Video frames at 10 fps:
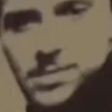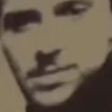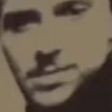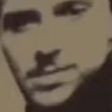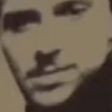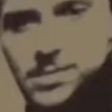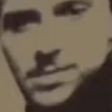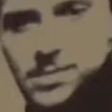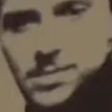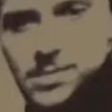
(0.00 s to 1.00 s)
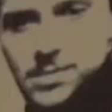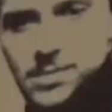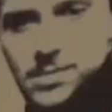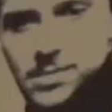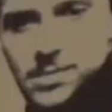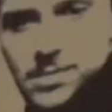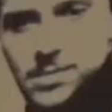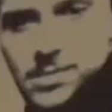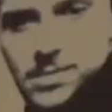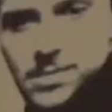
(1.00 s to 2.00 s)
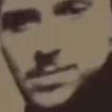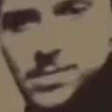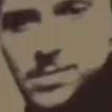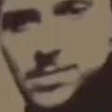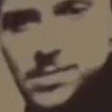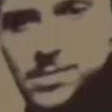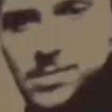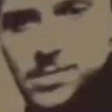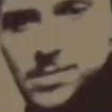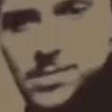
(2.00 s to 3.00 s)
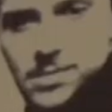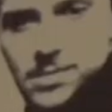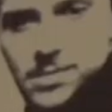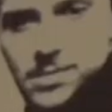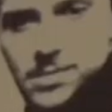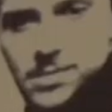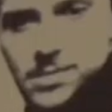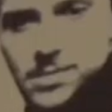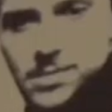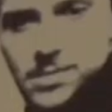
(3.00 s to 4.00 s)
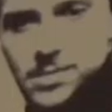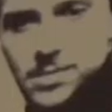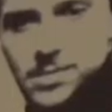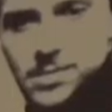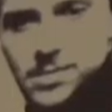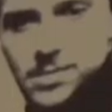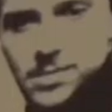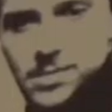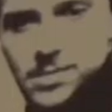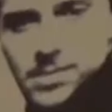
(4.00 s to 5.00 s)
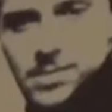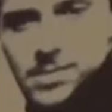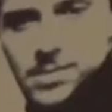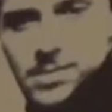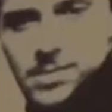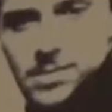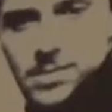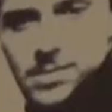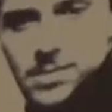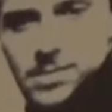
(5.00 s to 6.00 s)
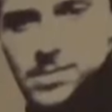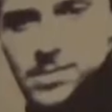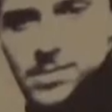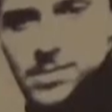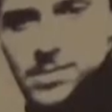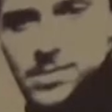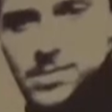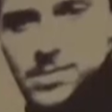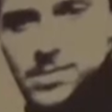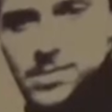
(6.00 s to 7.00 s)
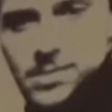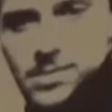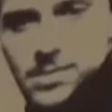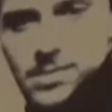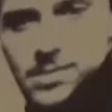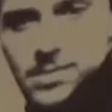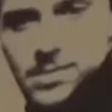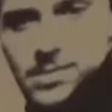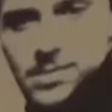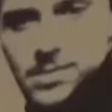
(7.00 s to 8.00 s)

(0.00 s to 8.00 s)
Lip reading: No words are spoken by the person on screen.